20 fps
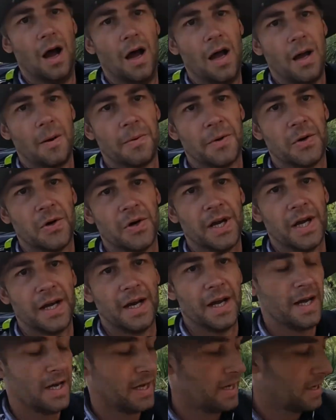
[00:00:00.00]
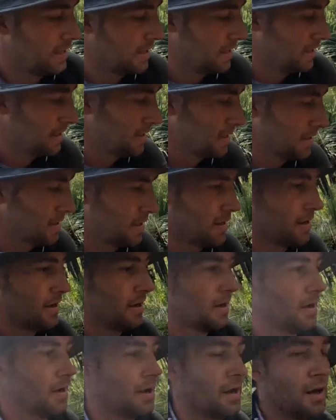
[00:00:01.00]
I am cooking, hey.
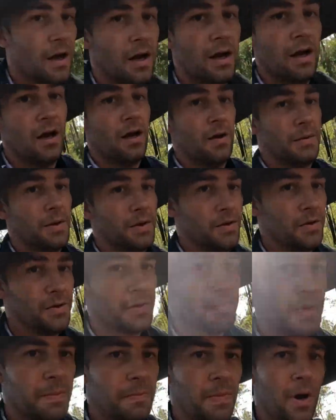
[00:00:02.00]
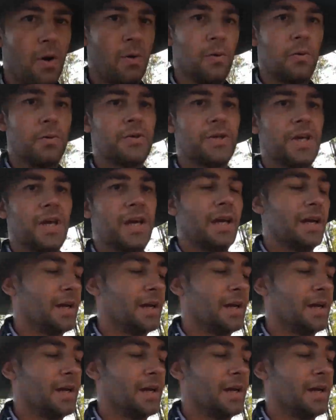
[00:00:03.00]
I'm using my poles